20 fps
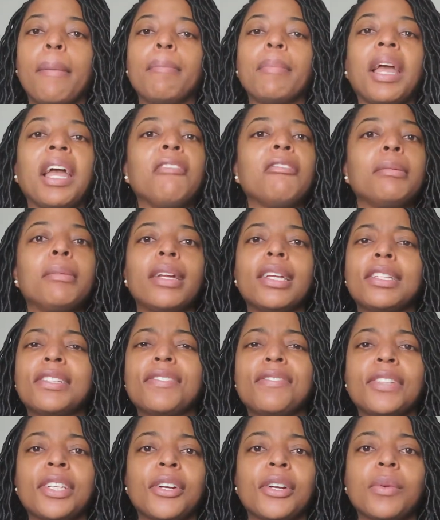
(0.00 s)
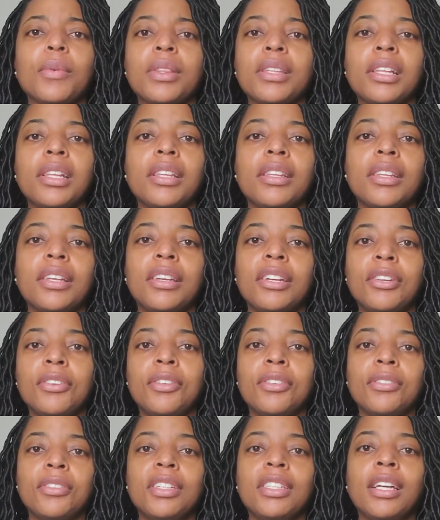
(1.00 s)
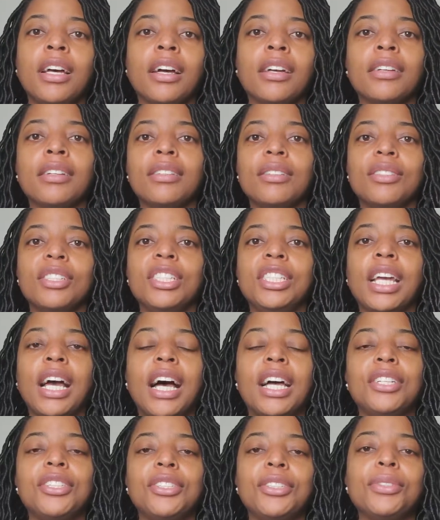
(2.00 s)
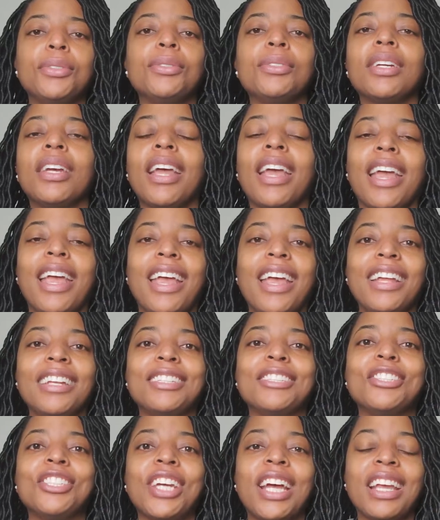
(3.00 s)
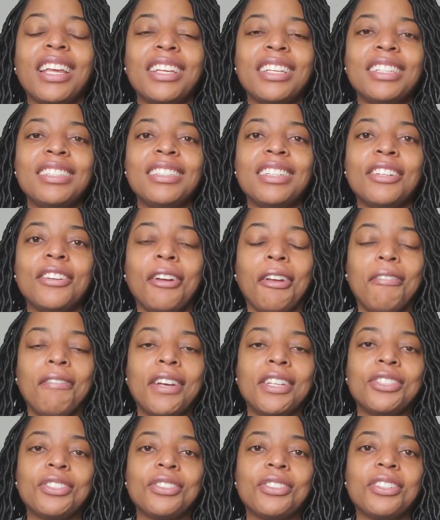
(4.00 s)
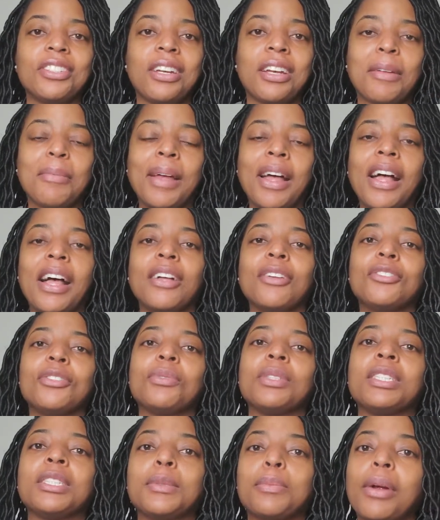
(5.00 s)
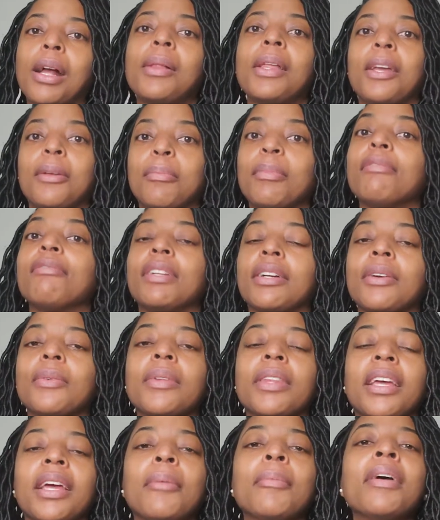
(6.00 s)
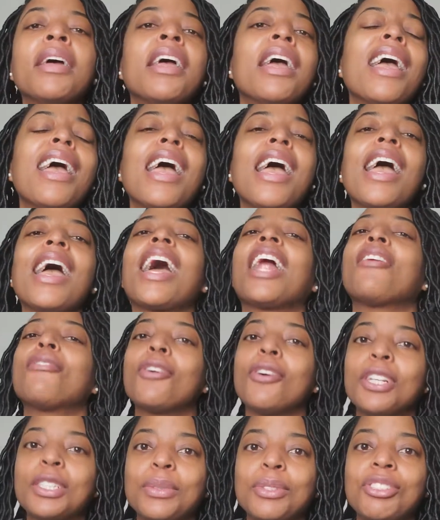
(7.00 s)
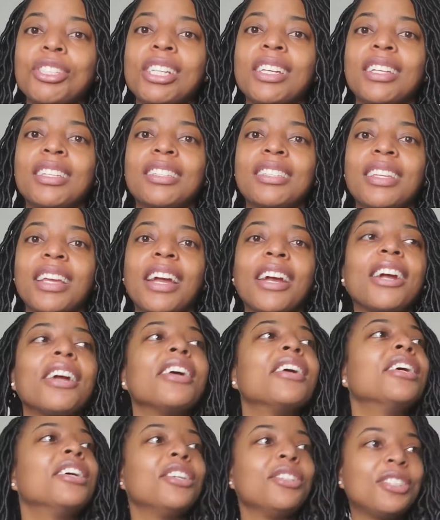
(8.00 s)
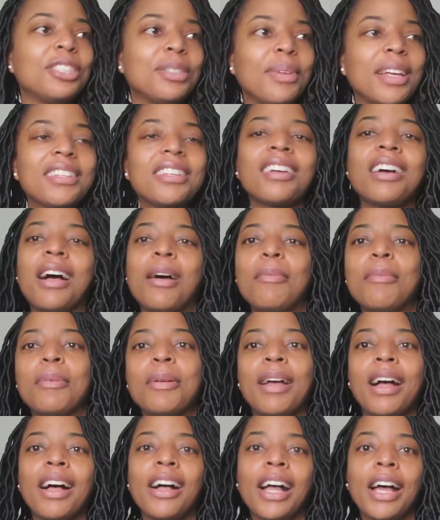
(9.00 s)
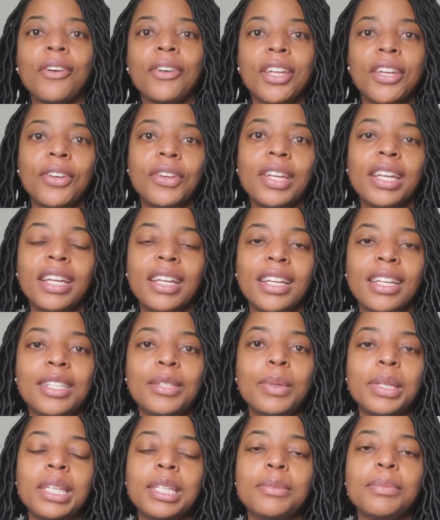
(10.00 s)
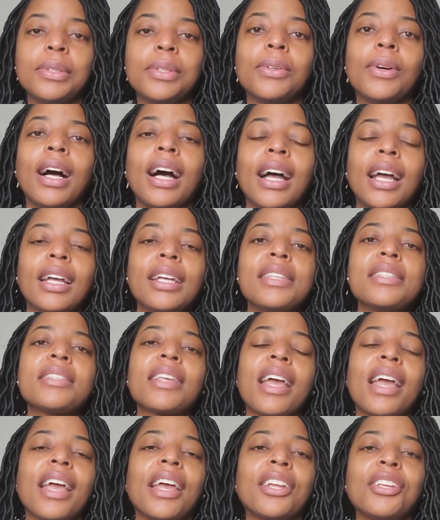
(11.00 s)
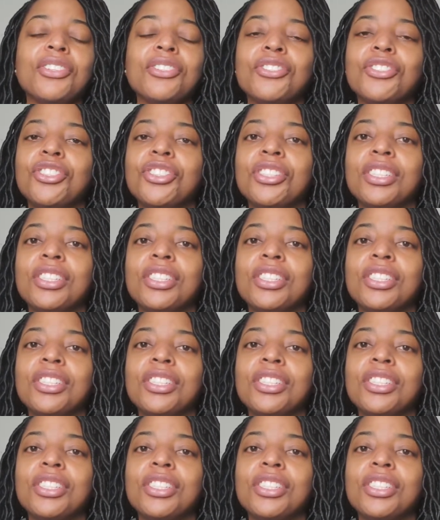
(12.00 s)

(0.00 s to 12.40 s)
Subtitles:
Everybody's flirting with the little young yacht dude, and Jackie's in her confessional talking about how Teresa's probably going to be flirting with him. And of course, when she gets there, she makes a comment about how cute he is with his blue eyes, and